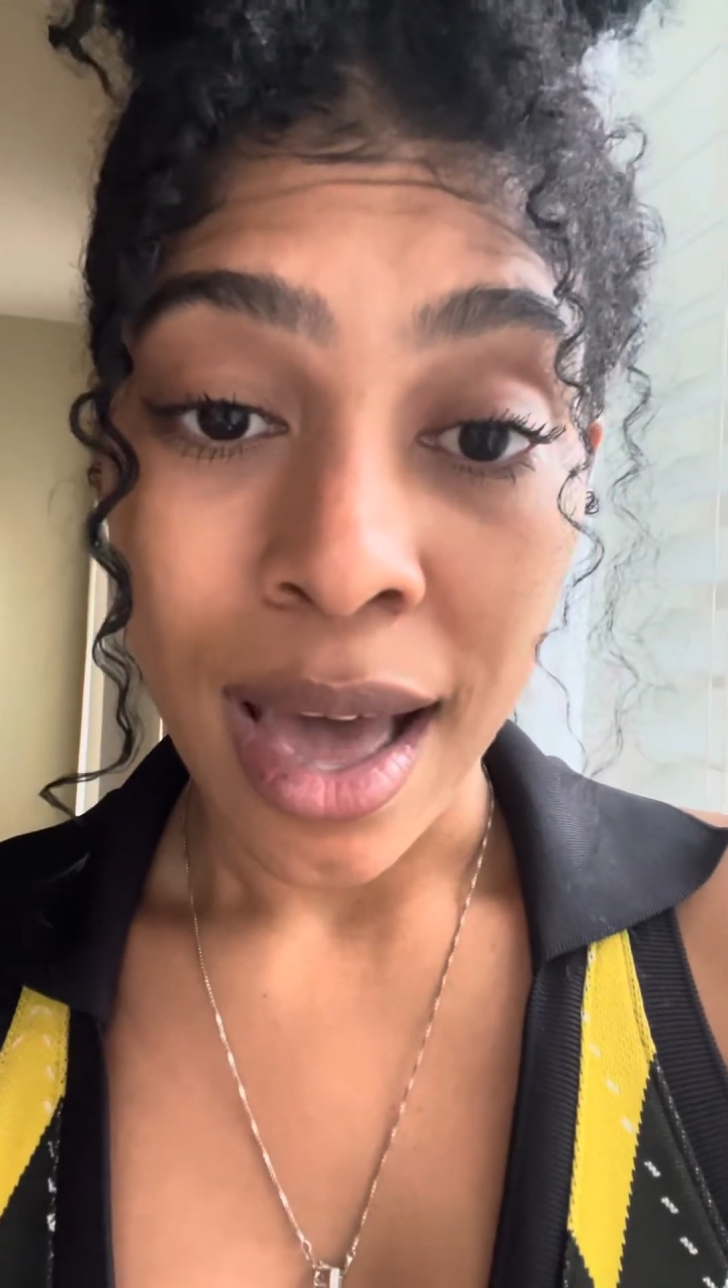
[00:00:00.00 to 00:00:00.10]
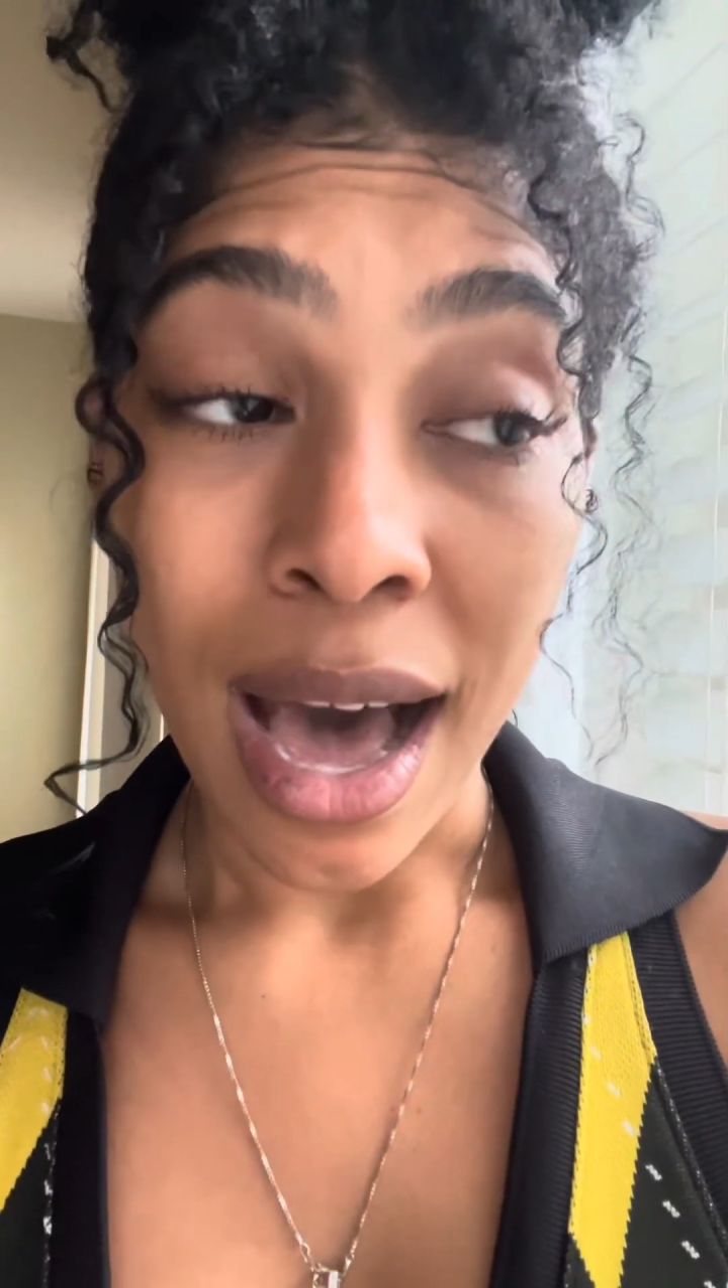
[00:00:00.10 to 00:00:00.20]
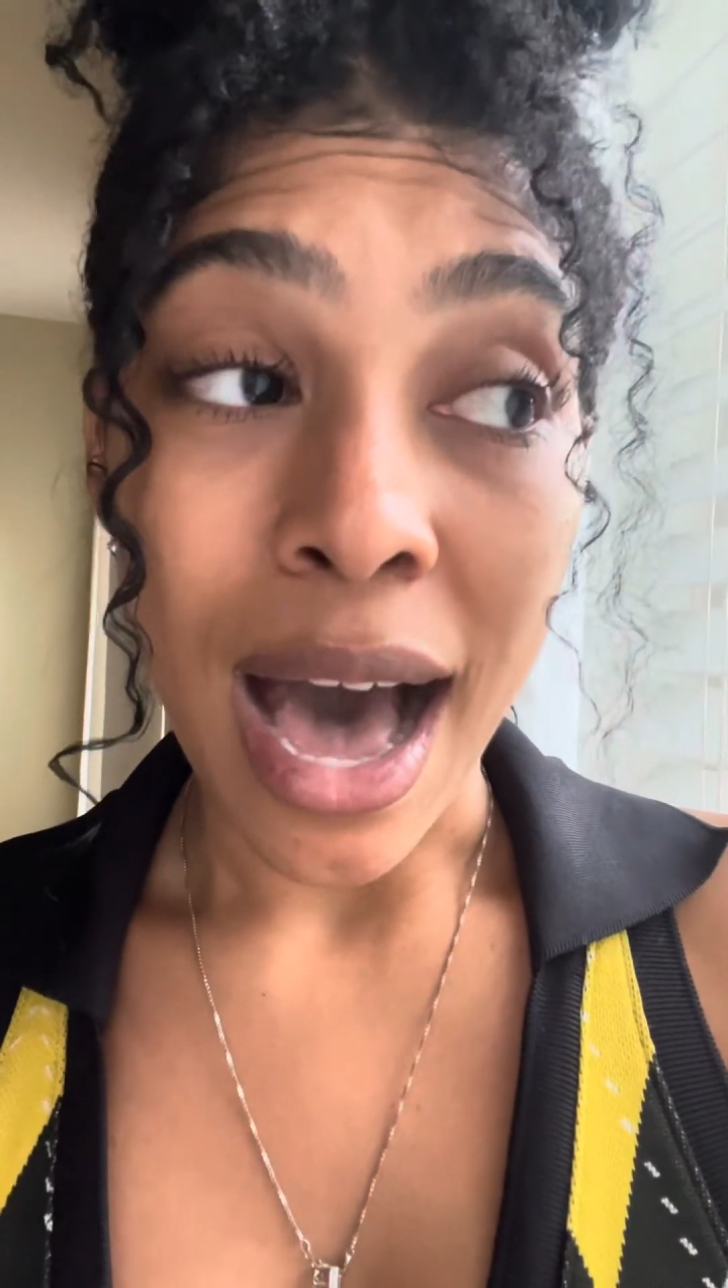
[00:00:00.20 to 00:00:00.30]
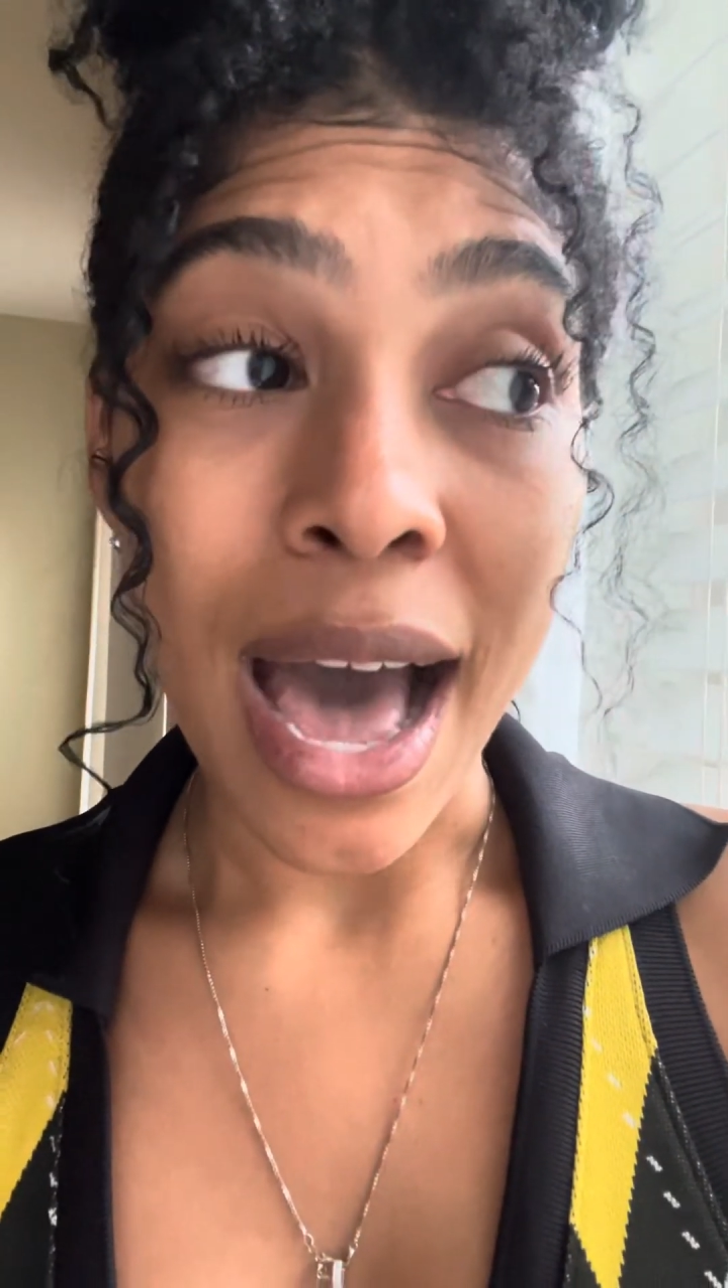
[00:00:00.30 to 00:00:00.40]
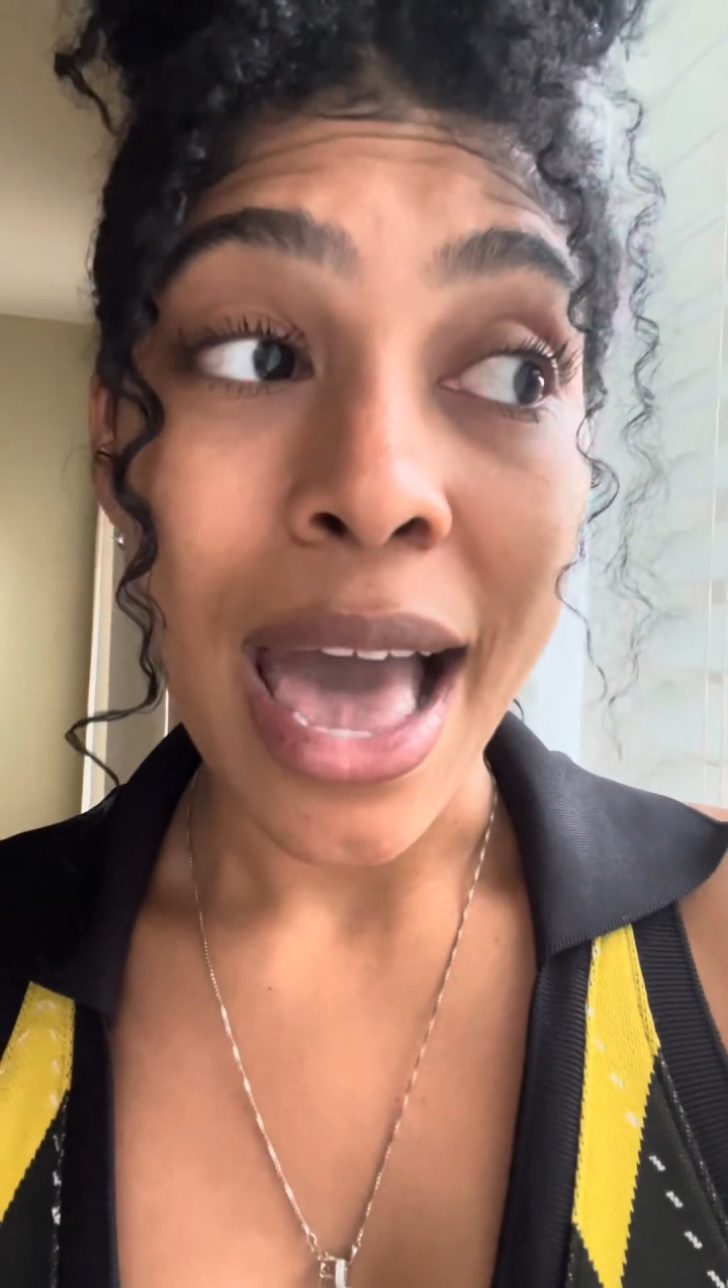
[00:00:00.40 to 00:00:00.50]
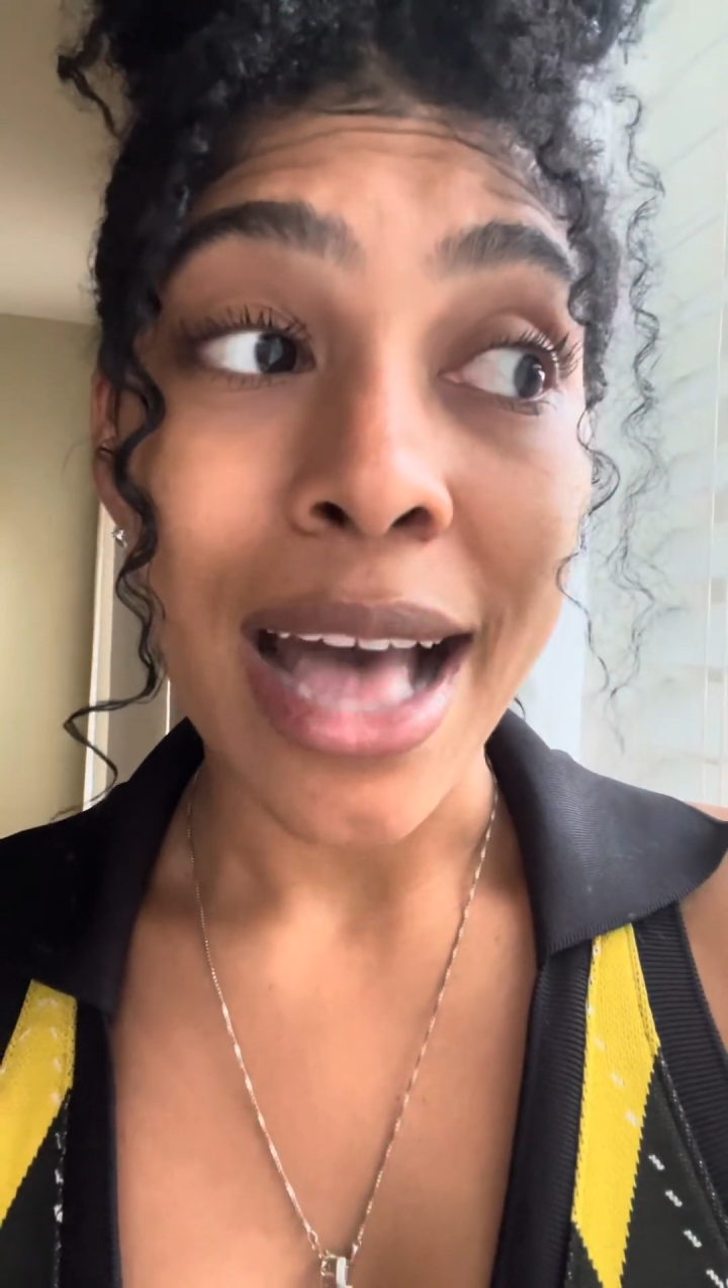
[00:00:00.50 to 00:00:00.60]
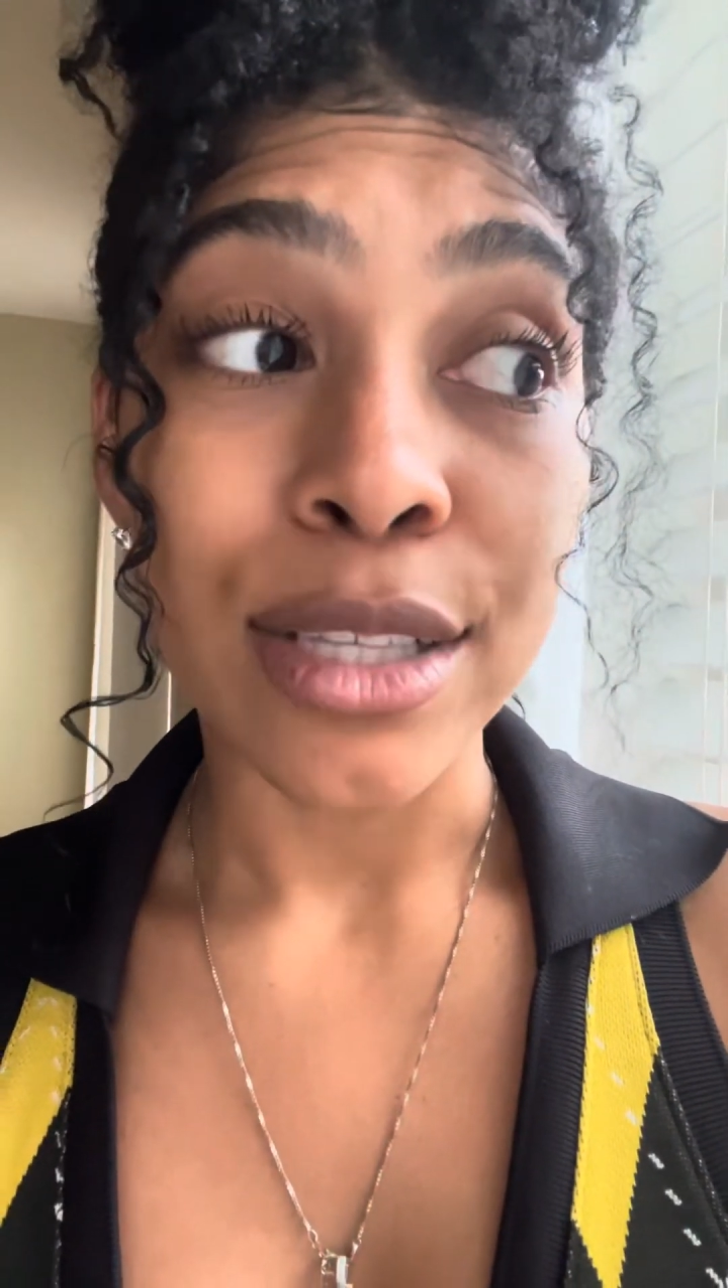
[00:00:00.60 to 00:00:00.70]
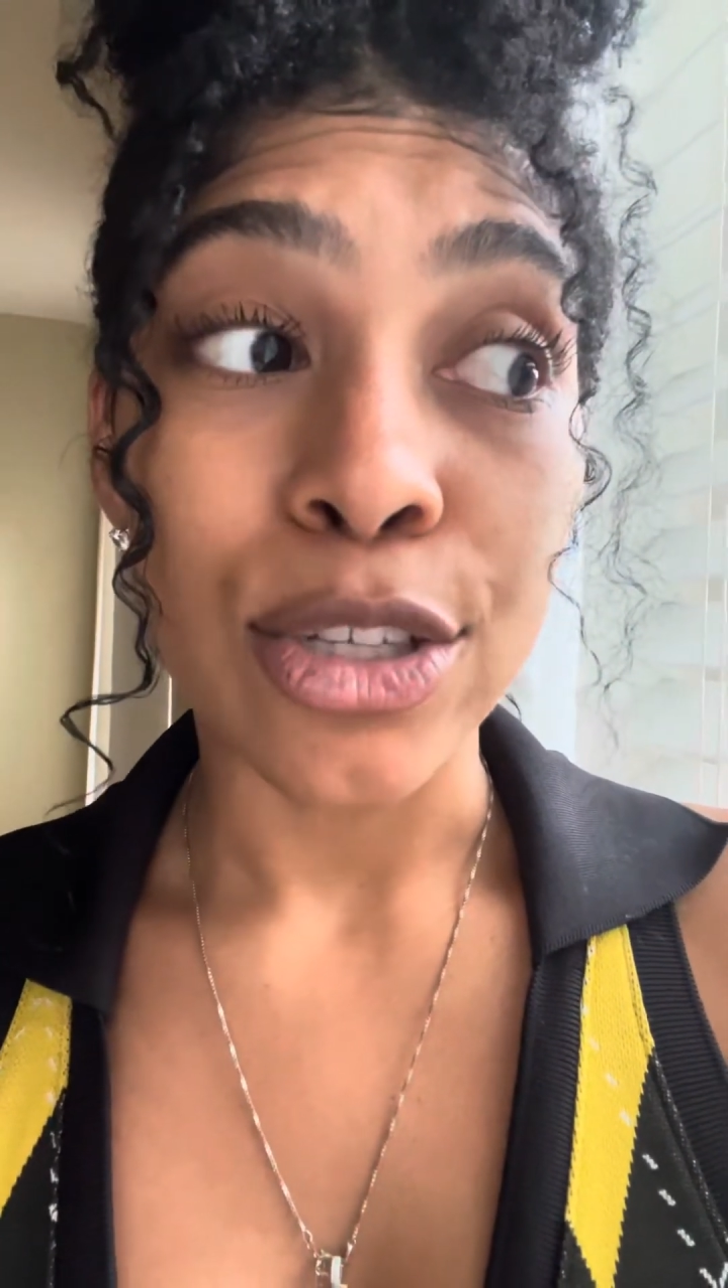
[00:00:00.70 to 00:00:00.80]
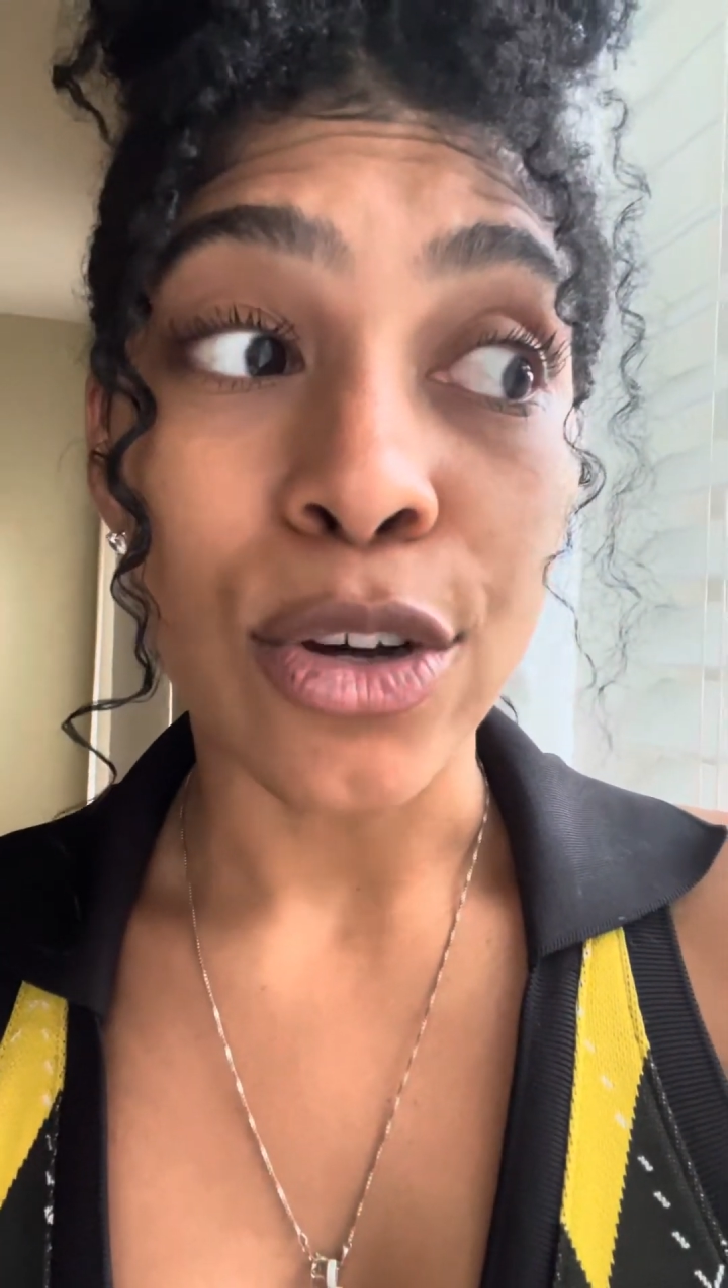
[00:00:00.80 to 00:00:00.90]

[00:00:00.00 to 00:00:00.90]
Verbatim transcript: I had to